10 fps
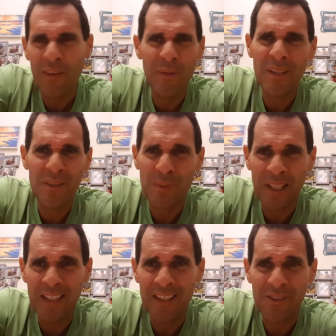I mean, there's
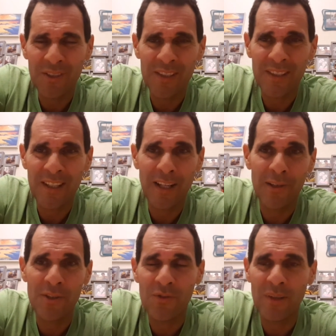plenty of things you can see
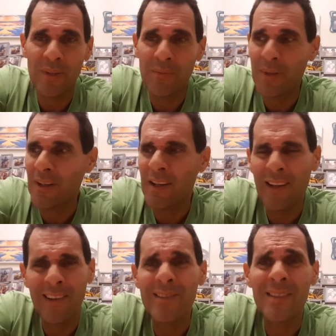that are streaming, but
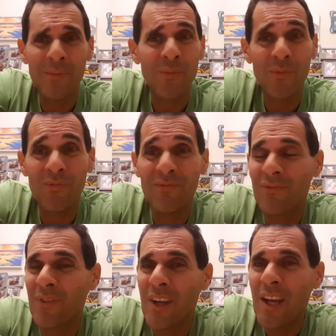there's some
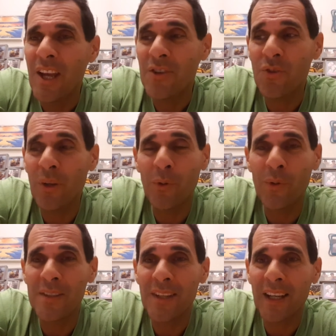
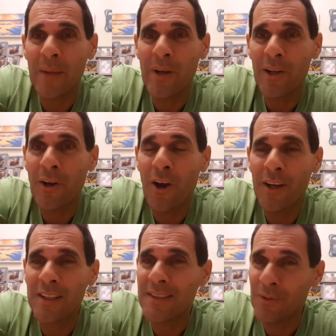enjoyable ones that came out in
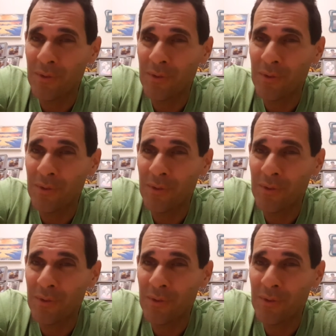August.